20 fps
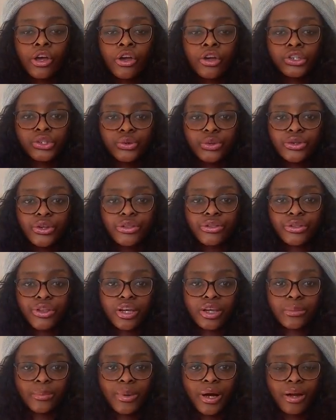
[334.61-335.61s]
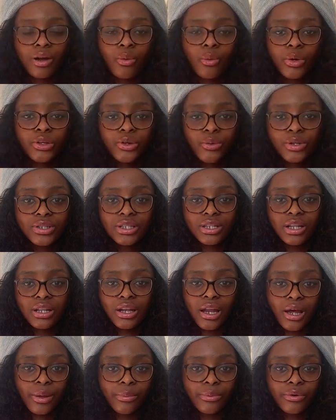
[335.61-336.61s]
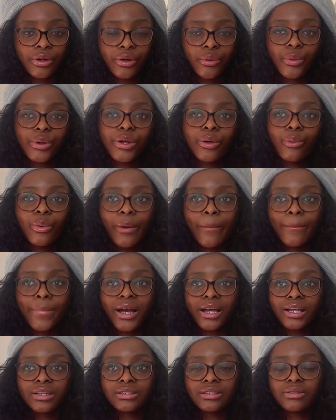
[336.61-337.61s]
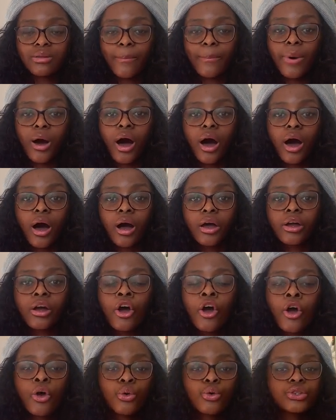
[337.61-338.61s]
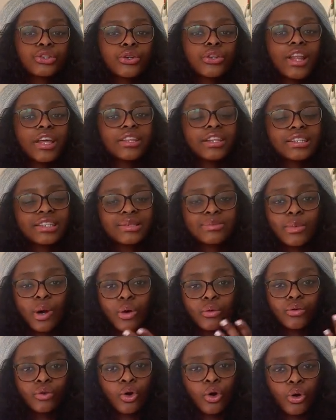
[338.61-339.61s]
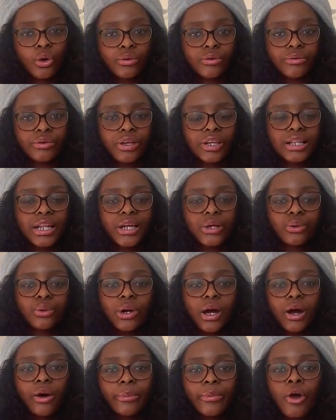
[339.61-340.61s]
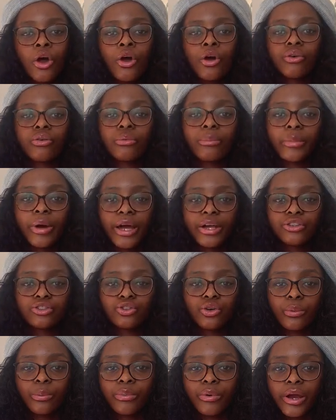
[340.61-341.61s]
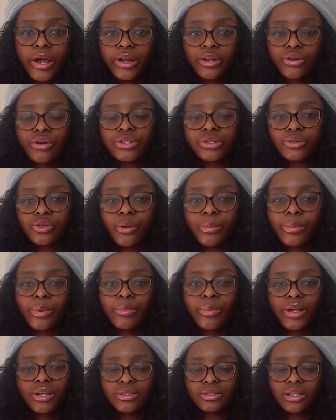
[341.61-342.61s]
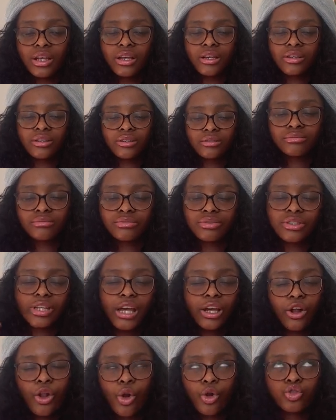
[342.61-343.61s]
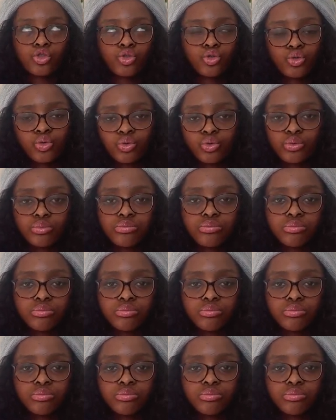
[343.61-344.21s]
So when you think back on when you went to the library and when you went back into the park, also like the smell of coffee, like it will help remind your brain, because it makes like psychological